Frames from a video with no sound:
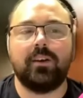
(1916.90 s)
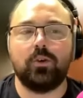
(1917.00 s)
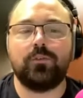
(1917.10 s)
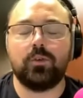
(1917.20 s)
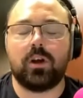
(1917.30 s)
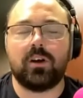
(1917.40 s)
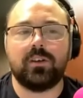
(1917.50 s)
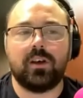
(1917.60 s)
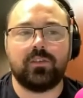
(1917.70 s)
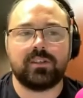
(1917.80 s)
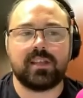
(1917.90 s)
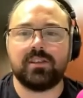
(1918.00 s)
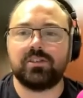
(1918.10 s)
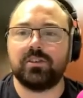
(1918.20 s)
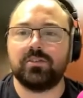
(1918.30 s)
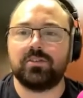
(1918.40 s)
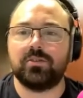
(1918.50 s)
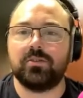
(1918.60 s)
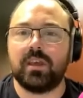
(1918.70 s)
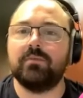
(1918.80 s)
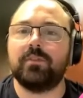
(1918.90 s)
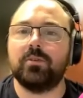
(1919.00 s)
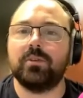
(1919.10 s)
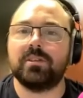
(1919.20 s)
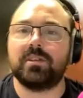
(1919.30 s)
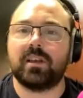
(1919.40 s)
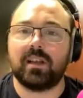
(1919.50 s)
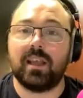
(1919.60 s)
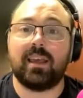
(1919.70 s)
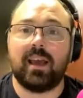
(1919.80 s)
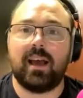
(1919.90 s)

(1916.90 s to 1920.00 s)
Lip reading: an awful lot of attention to the influence the Click